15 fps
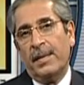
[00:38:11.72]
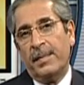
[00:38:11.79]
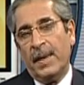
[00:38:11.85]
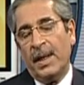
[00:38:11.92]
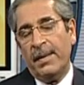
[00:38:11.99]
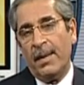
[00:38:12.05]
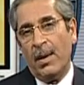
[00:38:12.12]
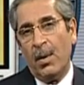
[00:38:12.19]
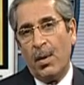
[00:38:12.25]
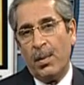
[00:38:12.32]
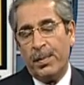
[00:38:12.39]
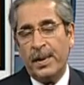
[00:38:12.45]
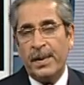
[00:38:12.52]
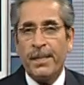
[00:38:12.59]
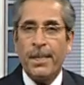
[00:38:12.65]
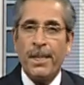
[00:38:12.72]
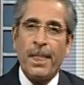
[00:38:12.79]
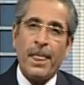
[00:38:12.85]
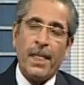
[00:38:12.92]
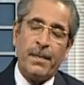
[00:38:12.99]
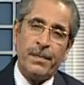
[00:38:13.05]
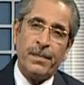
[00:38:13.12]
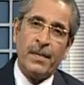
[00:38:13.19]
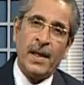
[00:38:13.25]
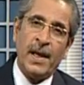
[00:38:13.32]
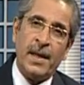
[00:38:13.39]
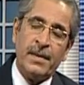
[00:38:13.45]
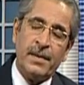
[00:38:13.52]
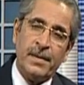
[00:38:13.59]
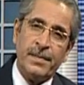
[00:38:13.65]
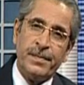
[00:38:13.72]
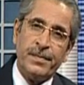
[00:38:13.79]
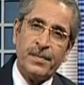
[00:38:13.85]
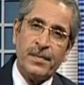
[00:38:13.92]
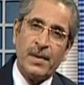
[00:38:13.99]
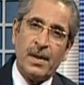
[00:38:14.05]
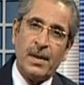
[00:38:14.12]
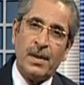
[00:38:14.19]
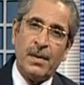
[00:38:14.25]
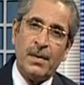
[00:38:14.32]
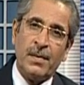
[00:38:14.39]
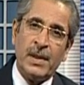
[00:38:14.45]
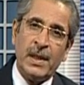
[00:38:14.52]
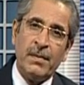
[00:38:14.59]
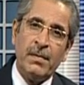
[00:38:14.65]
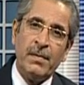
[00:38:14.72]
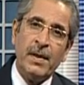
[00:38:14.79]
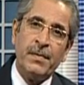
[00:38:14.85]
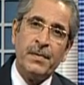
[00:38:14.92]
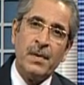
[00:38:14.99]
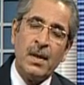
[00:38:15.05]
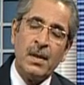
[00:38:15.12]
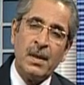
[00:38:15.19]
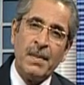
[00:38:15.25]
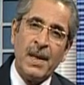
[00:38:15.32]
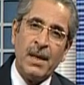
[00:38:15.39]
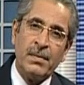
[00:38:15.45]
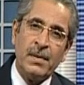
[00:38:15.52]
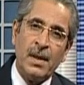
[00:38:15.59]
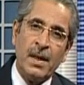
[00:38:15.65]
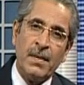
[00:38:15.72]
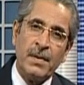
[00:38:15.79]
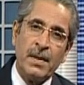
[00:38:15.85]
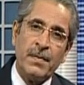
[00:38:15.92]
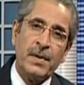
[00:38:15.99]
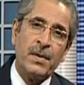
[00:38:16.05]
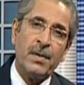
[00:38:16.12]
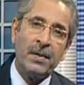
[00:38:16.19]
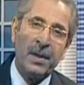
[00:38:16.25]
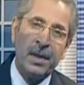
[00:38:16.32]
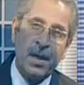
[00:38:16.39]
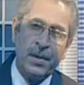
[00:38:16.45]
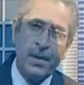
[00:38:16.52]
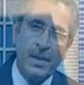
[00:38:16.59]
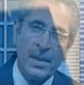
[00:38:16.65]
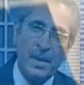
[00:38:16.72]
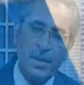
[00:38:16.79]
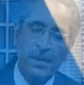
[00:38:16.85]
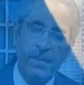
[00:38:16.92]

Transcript: In the hope that whatever we have talked about, the levels of associations,